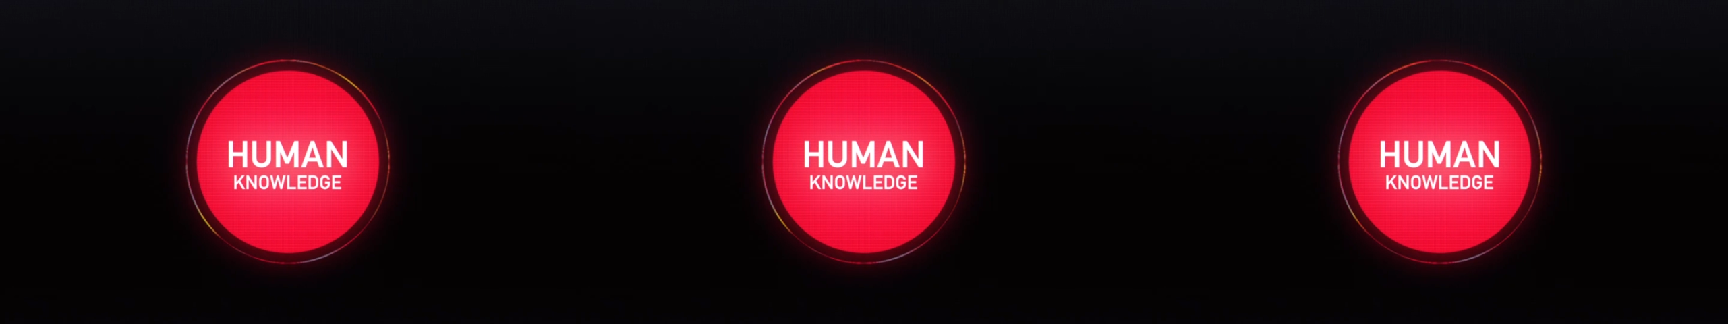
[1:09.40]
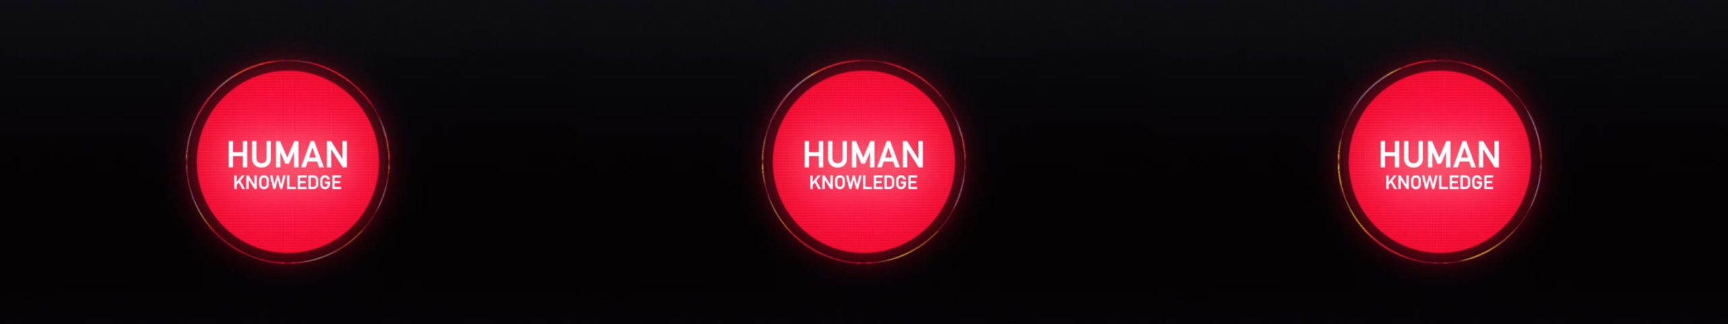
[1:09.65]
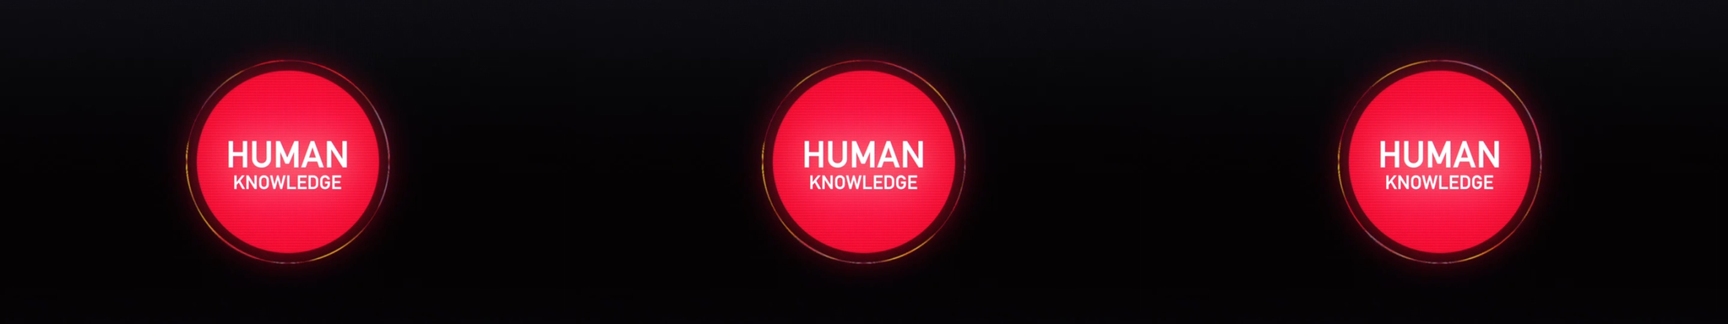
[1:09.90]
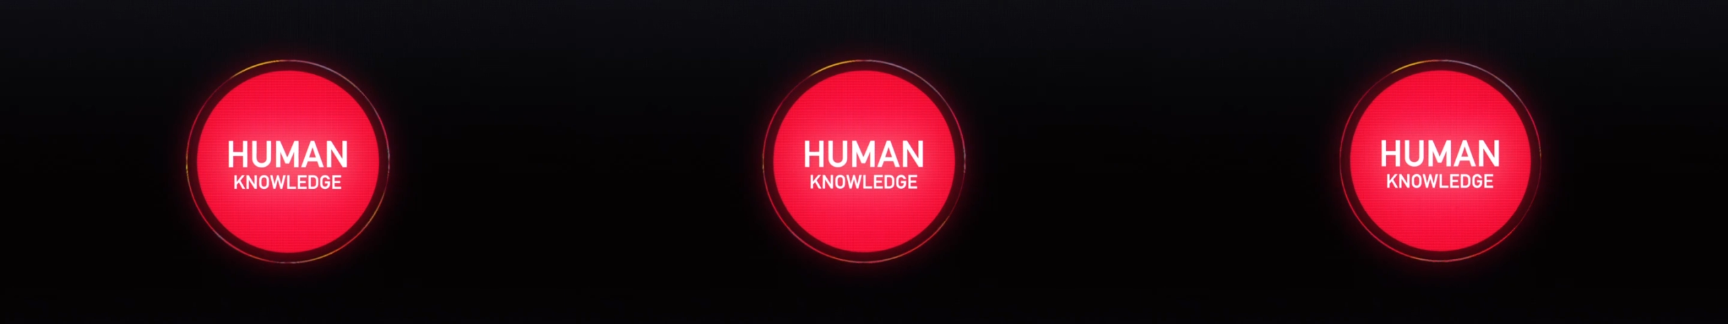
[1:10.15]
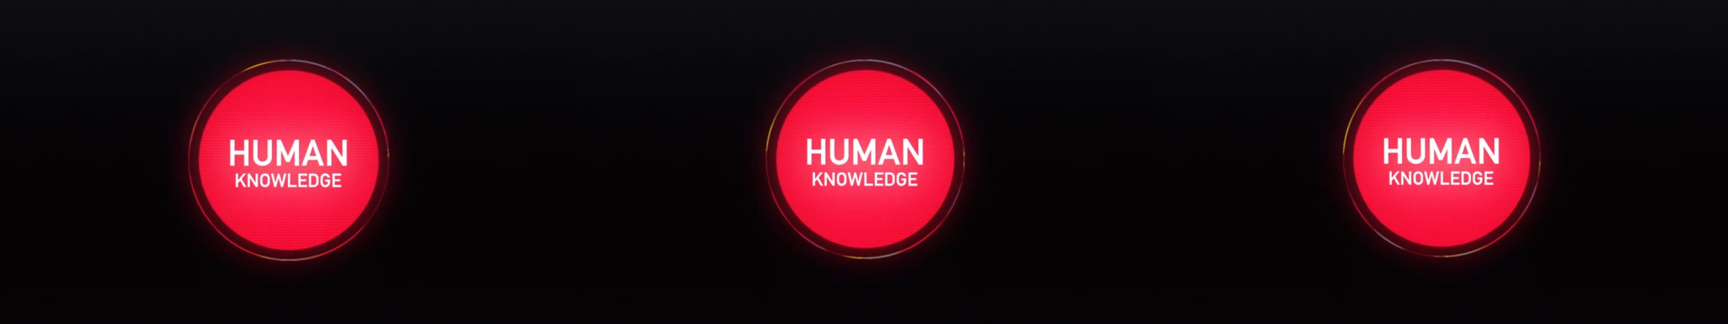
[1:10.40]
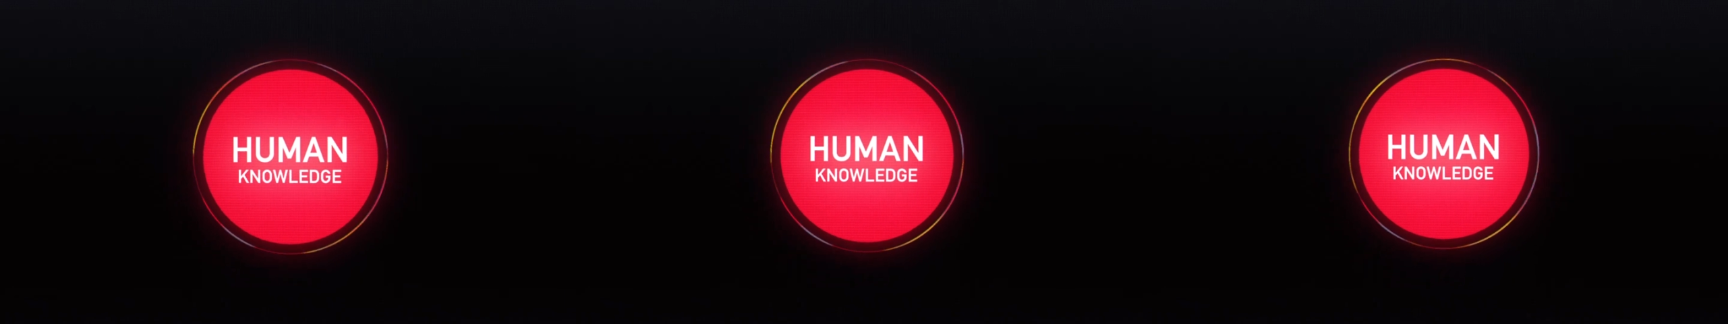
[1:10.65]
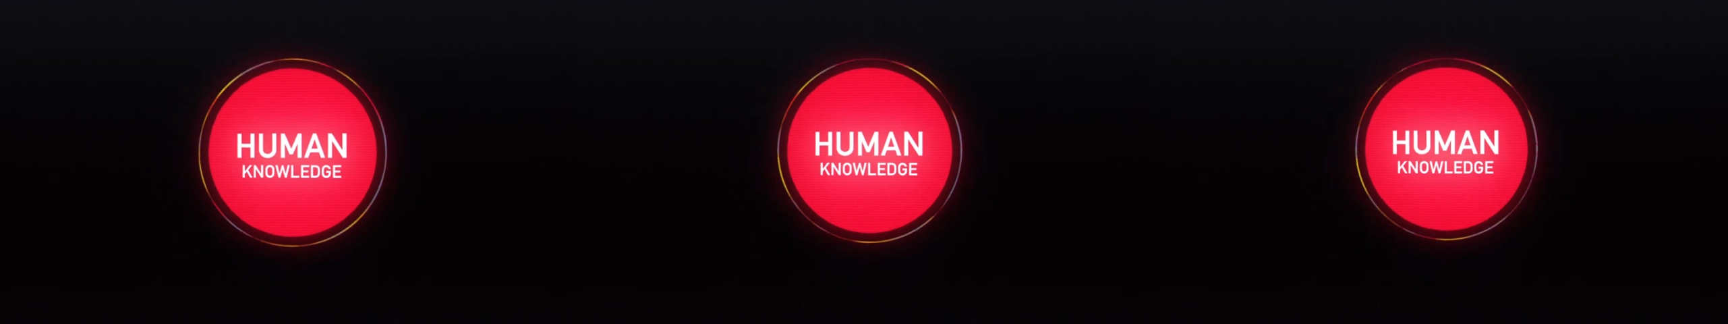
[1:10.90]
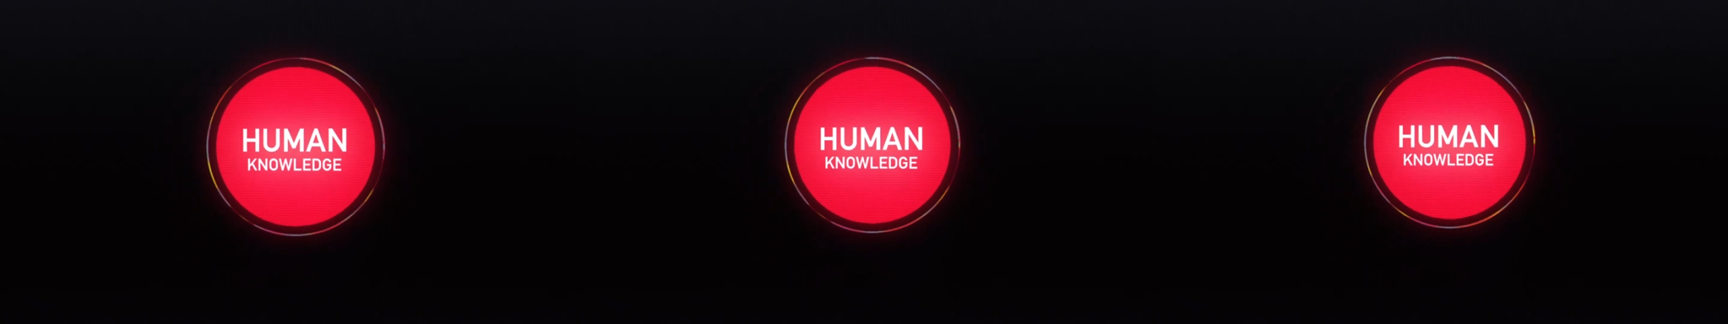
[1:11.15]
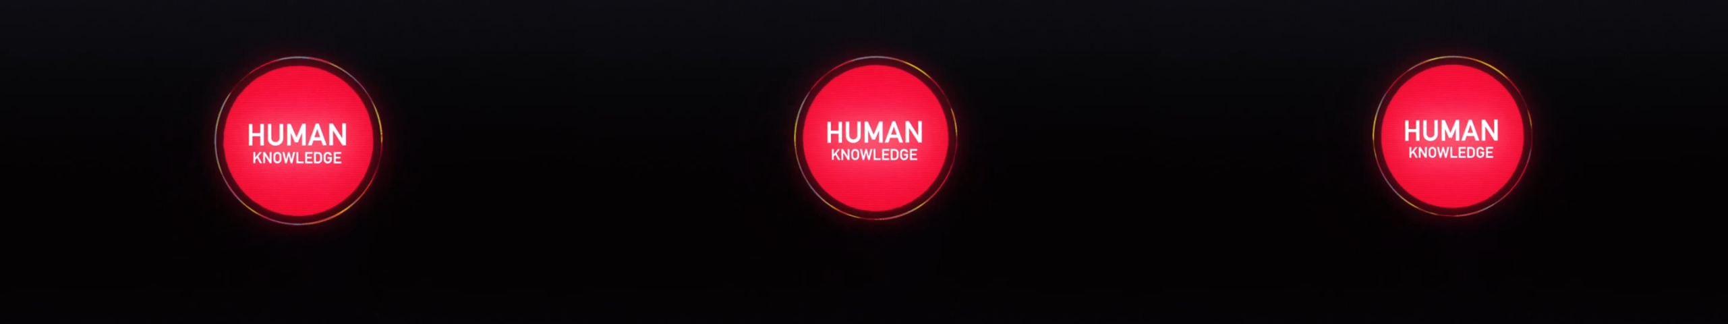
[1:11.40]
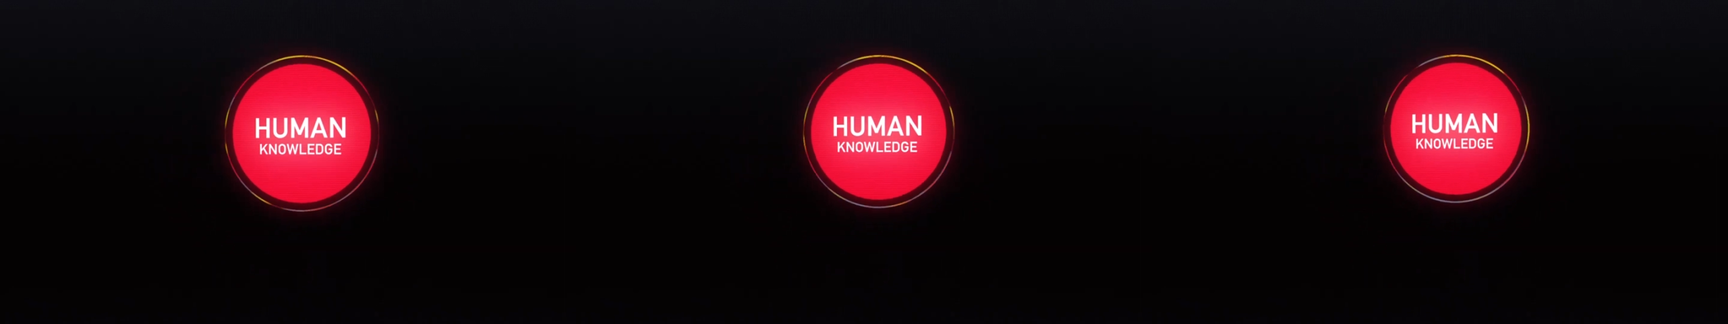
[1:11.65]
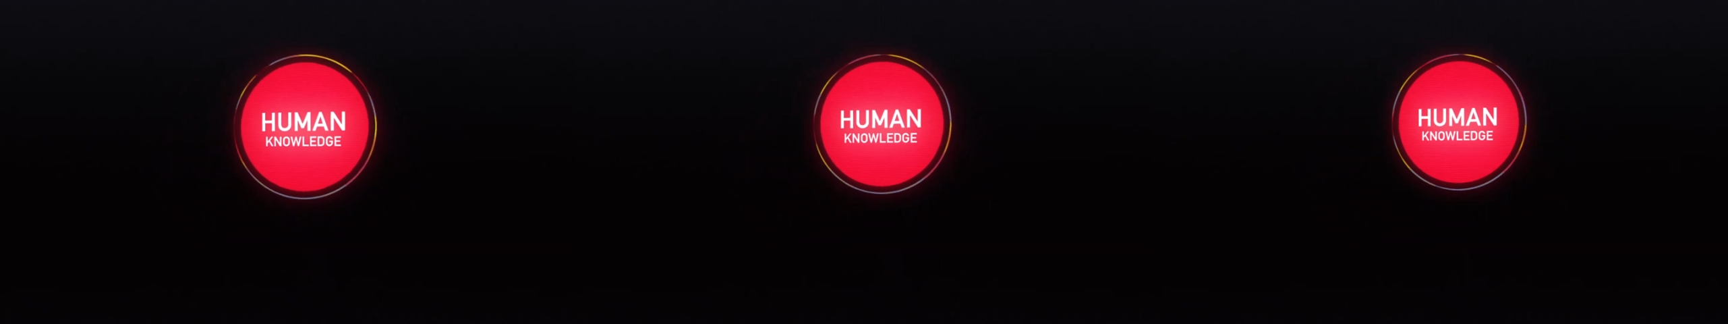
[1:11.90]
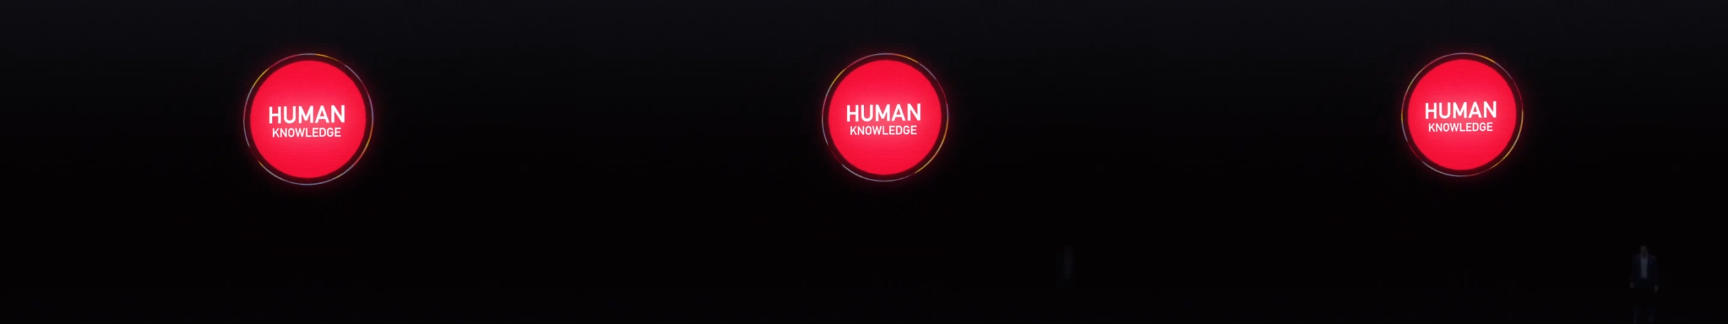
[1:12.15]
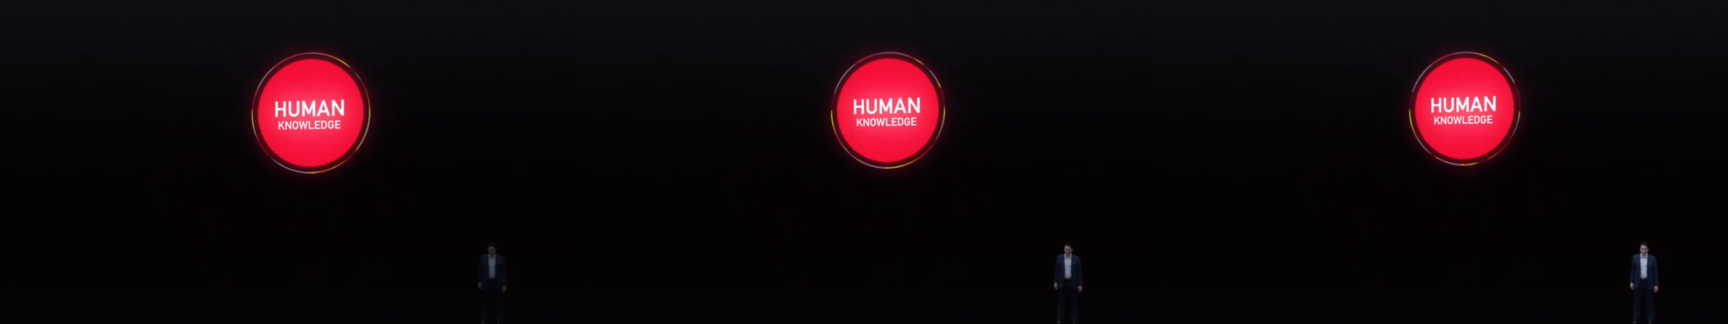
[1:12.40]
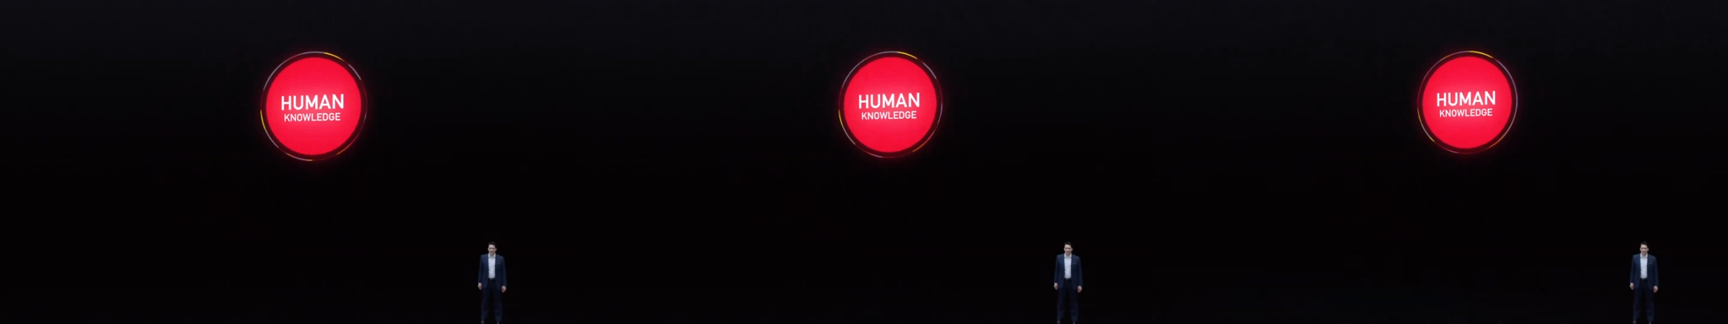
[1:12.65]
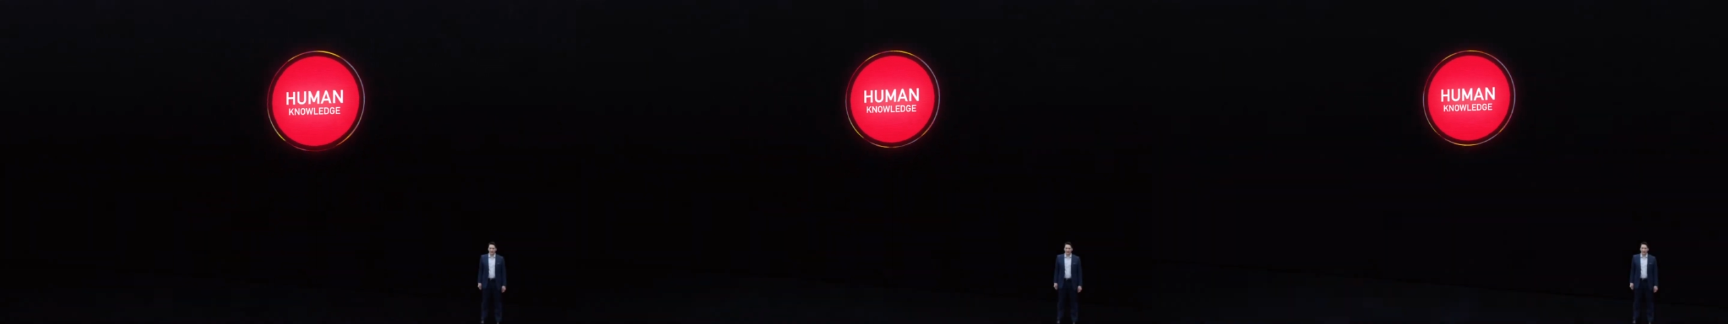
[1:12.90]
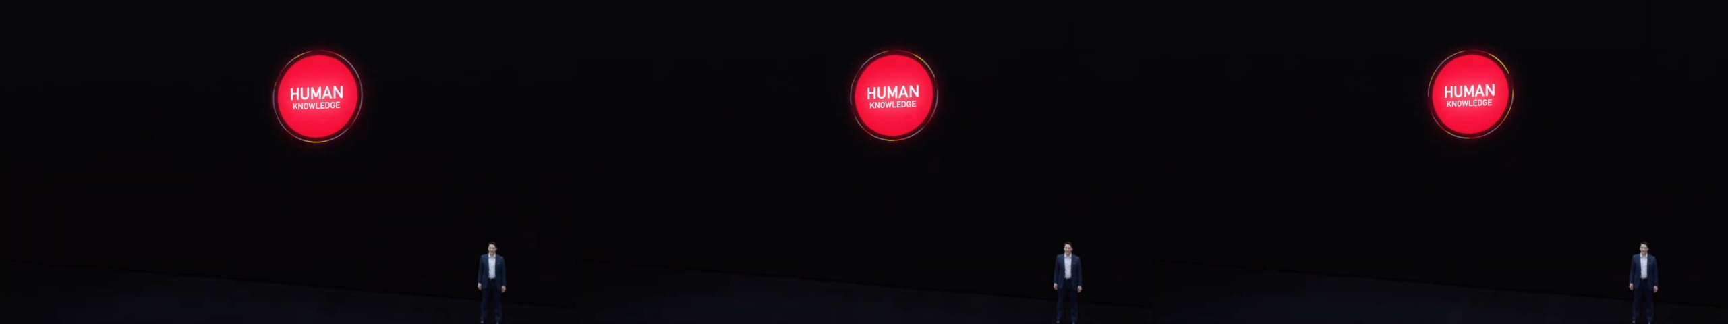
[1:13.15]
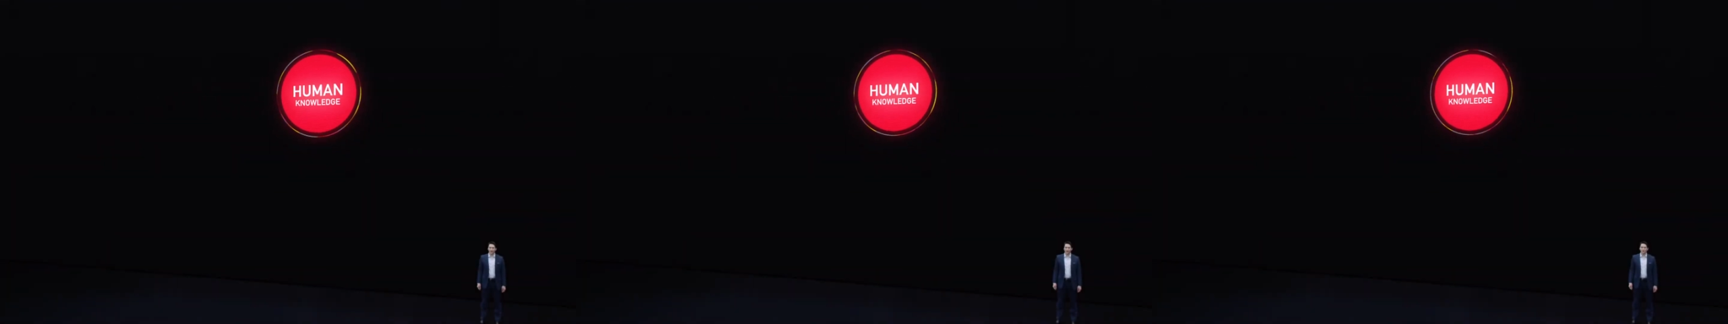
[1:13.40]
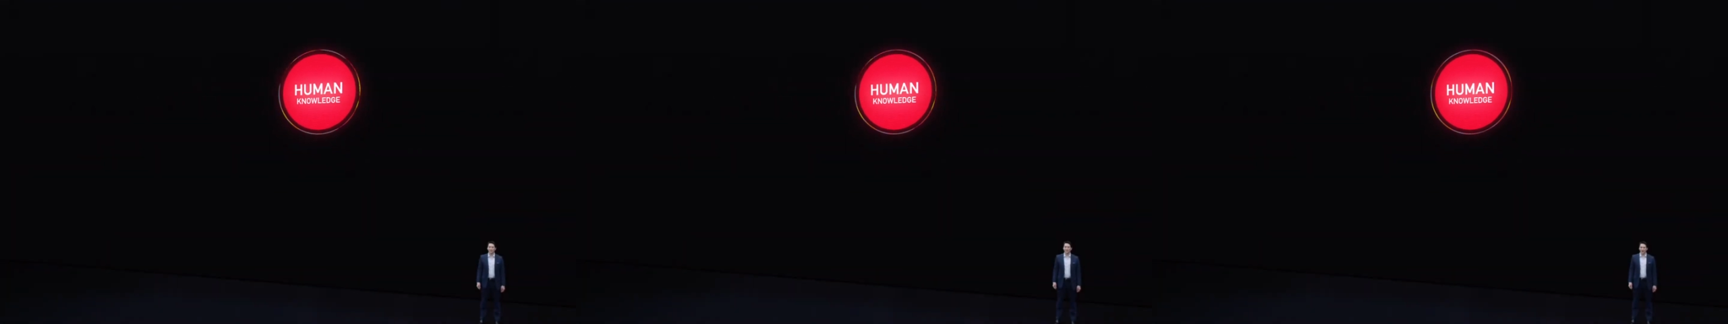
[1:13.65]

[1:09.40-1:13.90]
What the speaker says: Nobody's mouth can be seen.